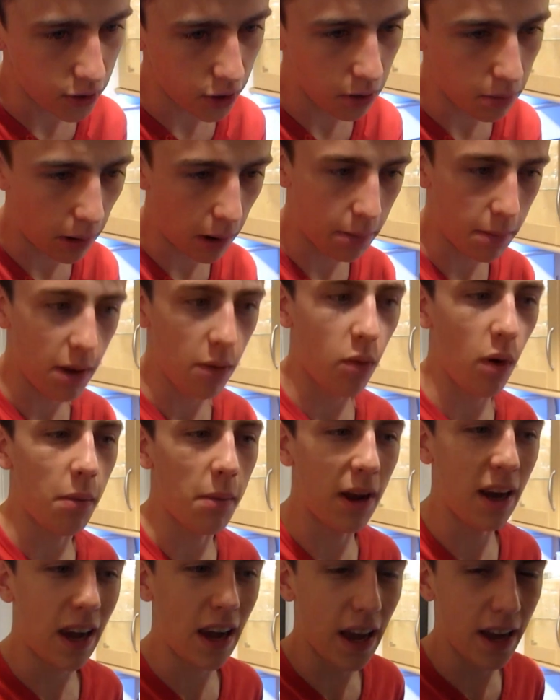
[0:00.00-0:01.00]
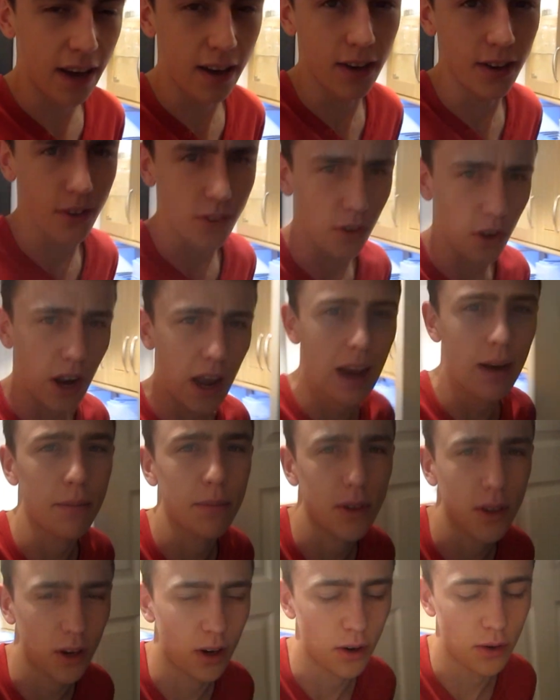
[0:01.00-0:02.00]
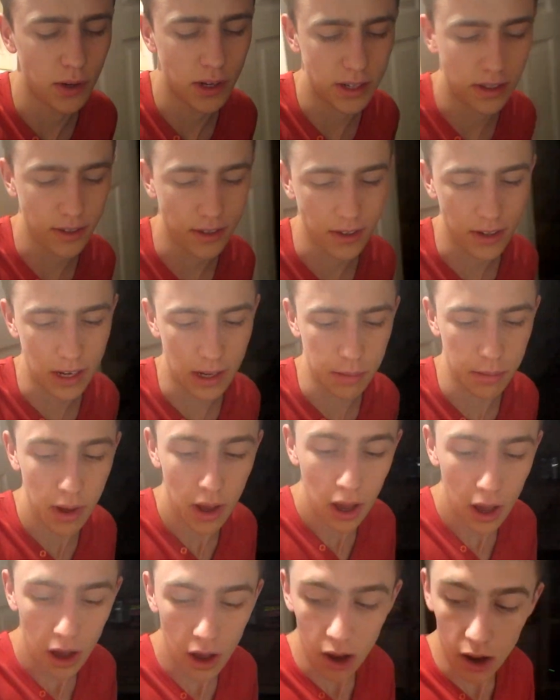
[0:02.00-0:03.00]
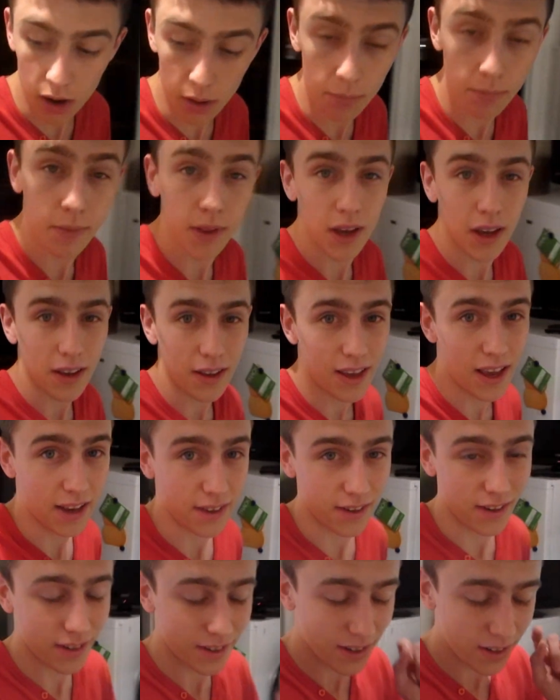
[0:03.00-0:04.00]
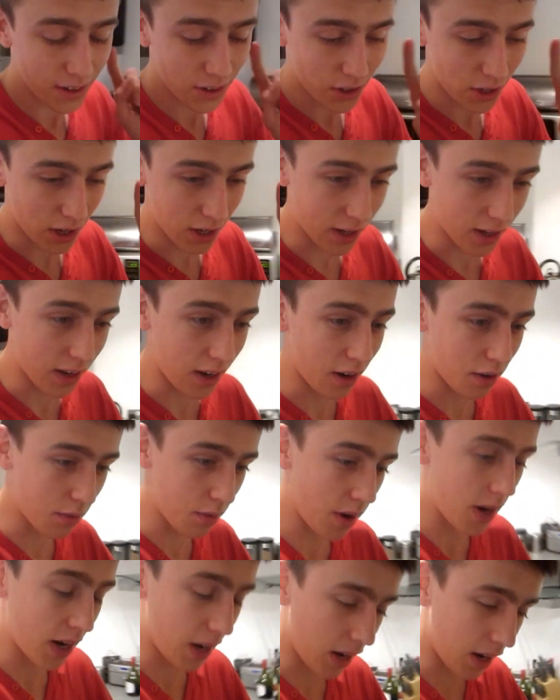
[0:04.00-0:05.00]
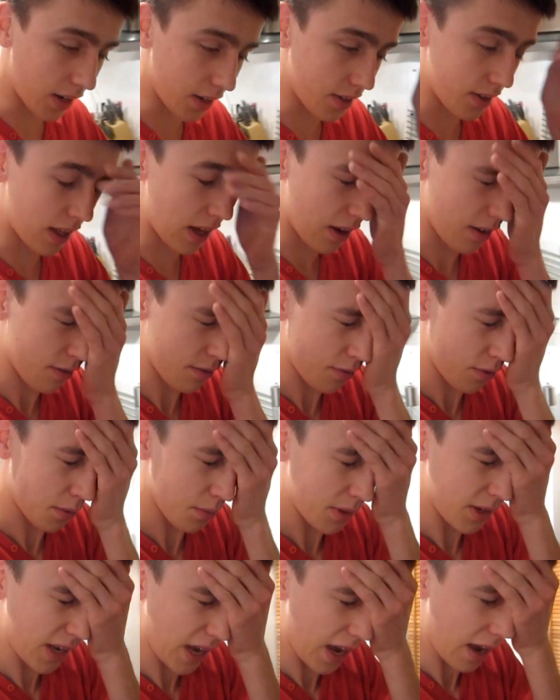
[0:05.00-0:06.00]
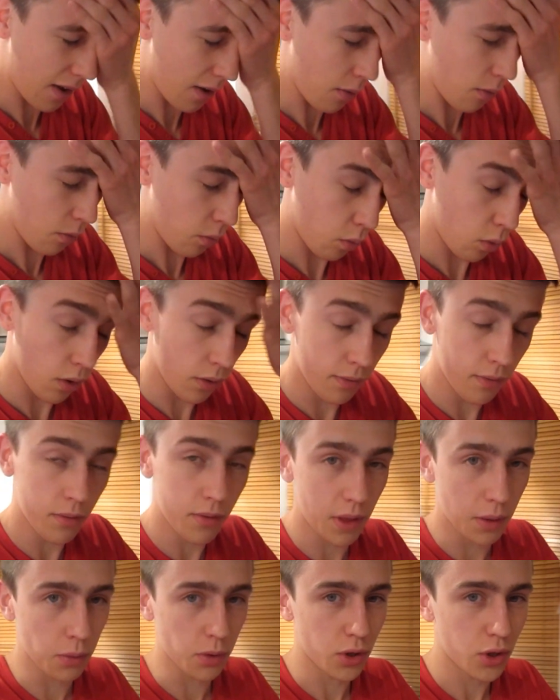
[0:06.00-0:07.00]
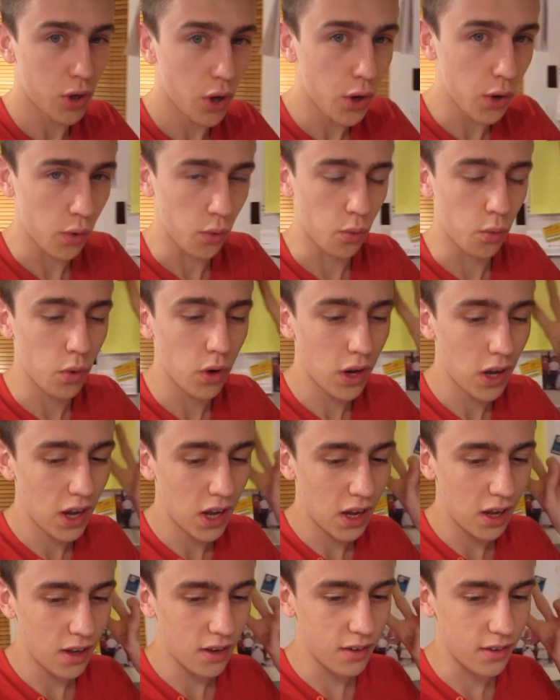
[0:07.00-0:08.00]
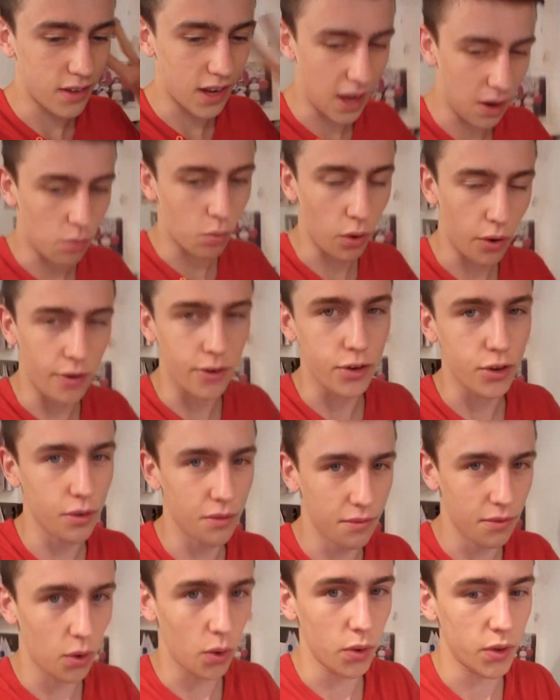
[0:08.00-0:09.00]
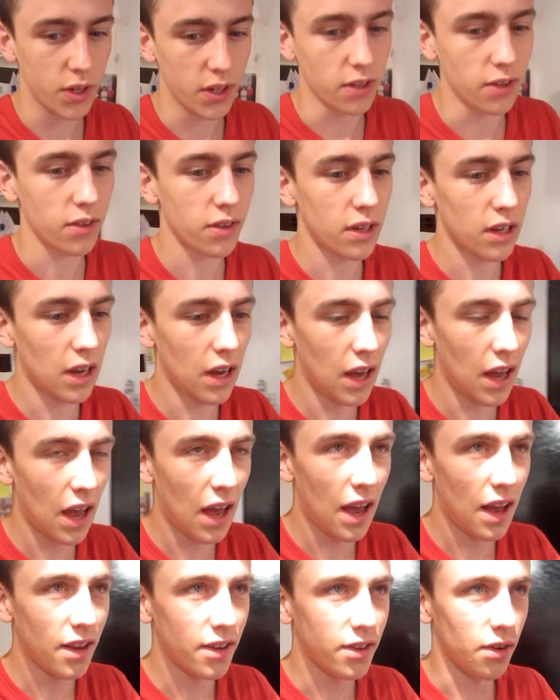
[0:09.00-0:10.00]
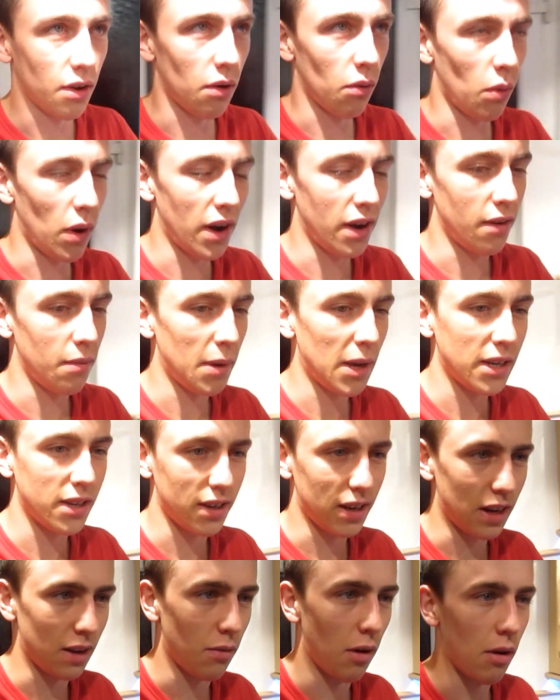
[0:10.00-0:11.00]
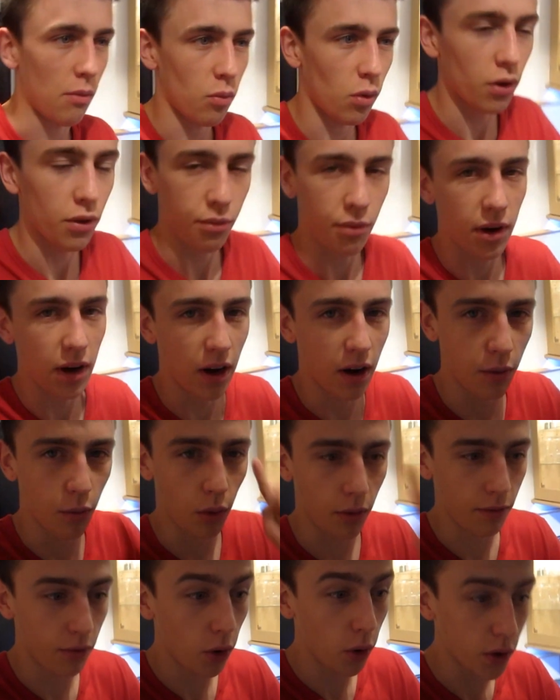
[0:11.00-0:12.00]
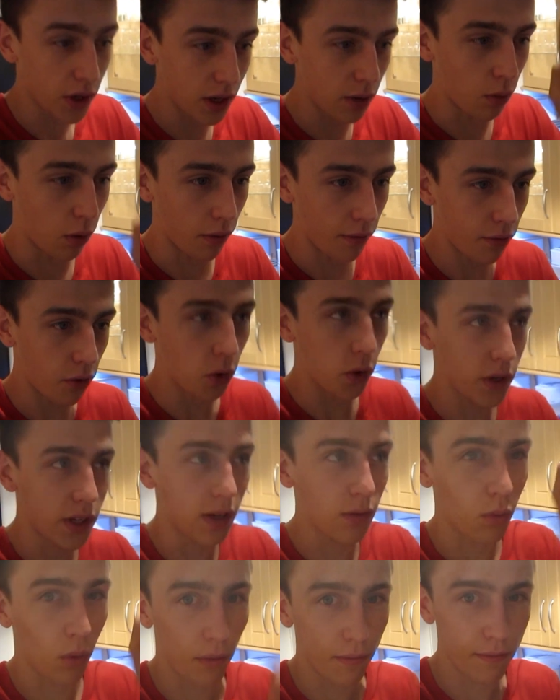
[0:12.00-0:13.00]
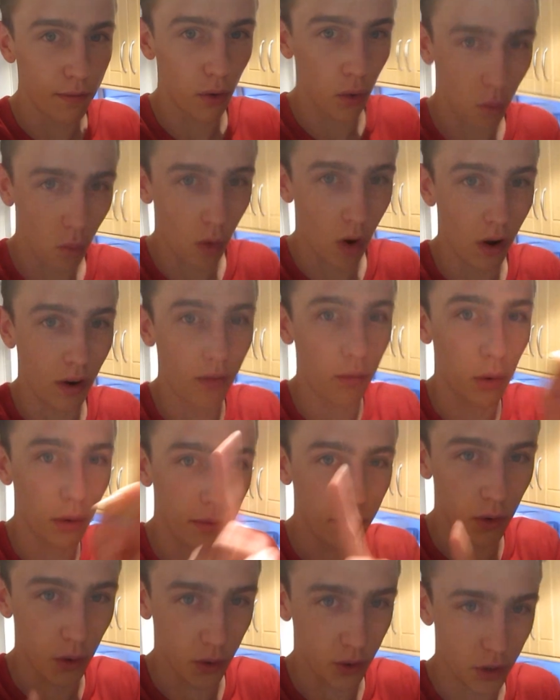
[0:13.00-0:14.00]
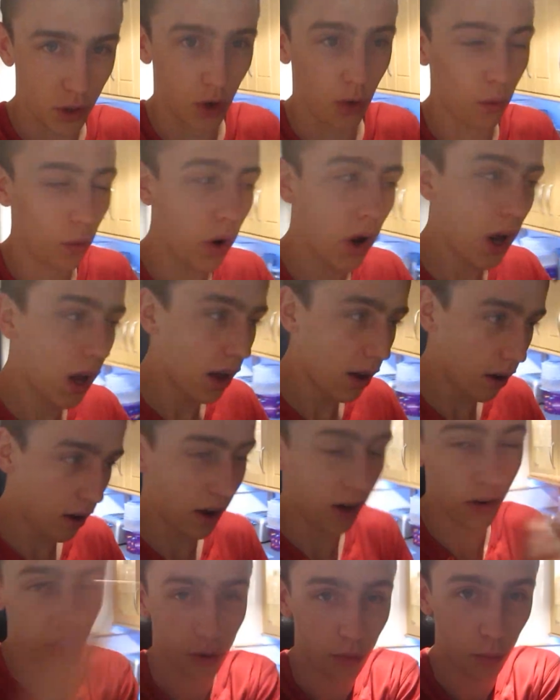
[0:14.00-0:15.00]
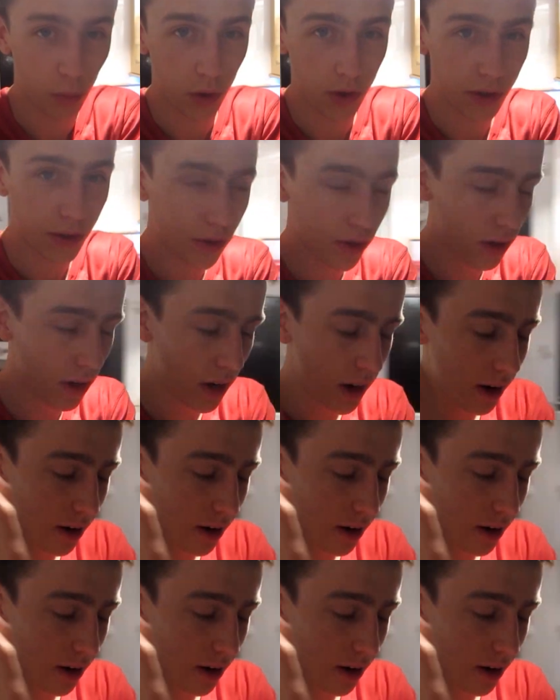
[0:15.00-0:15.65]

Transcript: don't mind me while my leg has gone absolutely to sleep. Essentially, I realised that from day one, there was two day 140s. So it went, basically went 139, 140, 140, 141, 142, on onwards,